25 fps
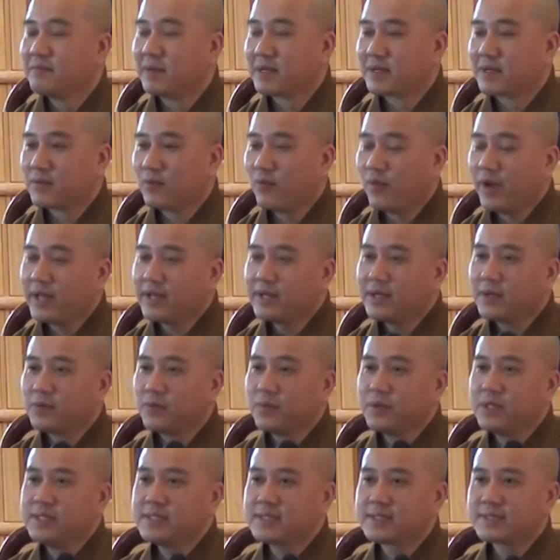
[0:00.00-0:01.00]
But when the
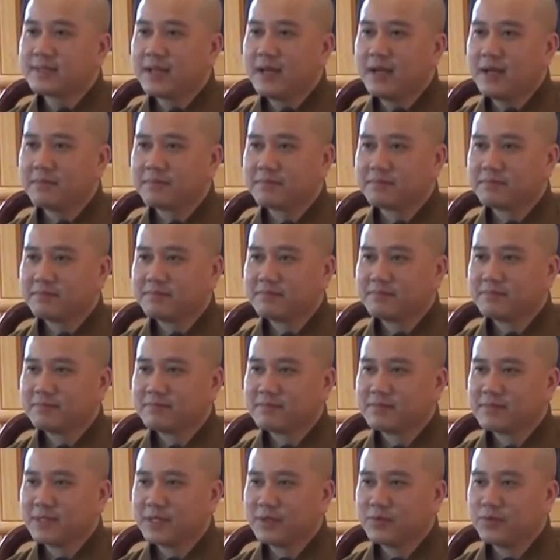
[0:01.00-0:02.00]
wind
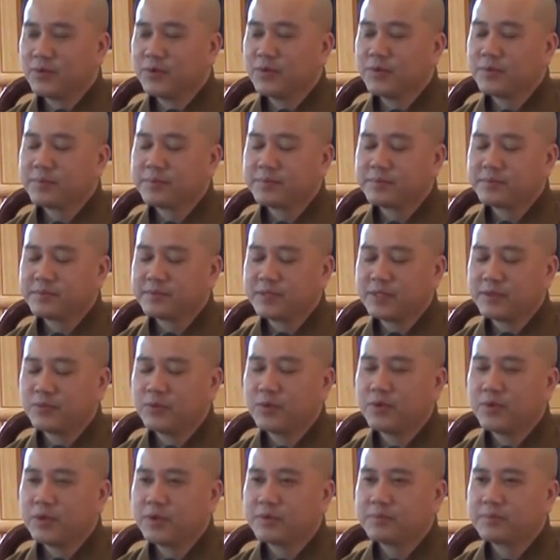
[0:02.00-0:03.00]
stops, the
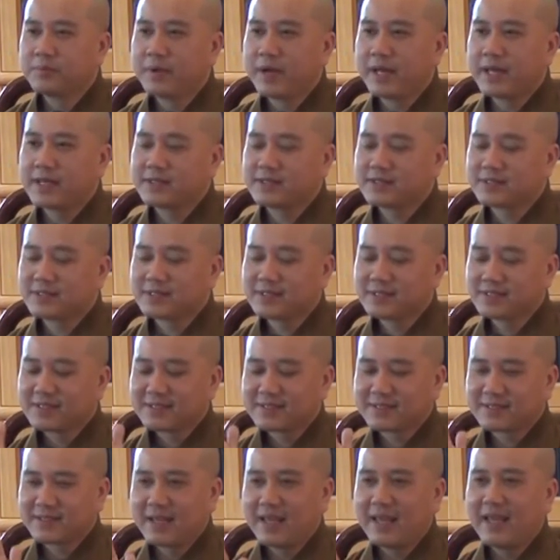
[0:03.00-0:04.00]
willow branch
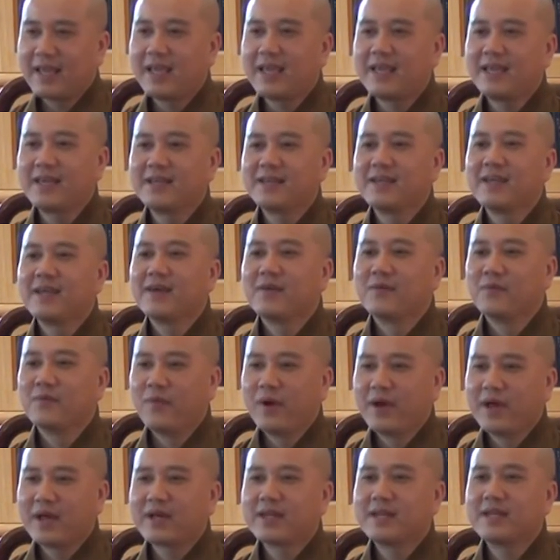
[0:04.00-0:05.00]
stay
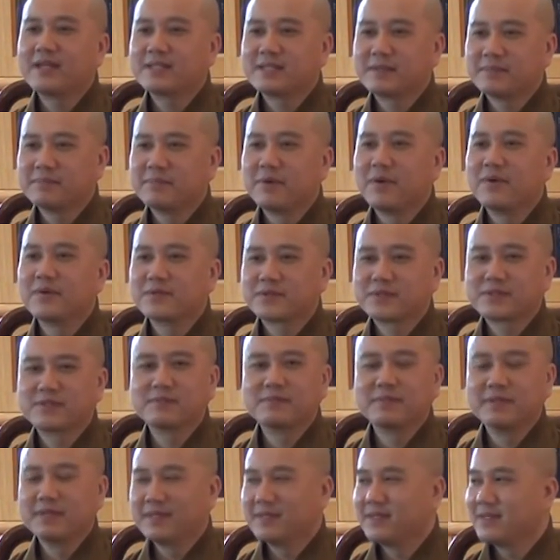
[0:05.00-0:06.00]
where they're supposed
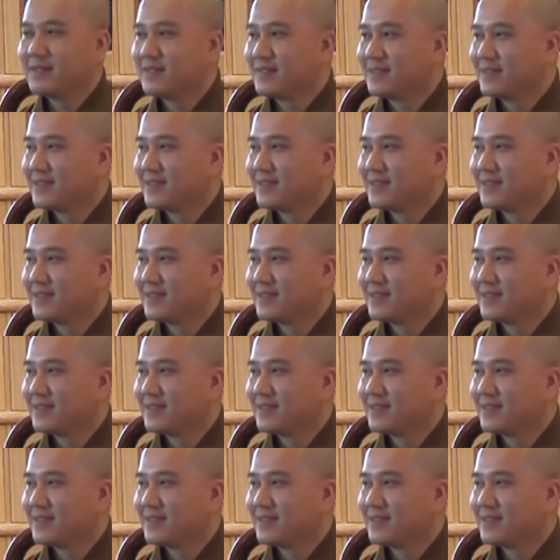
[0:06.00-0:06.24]
to be.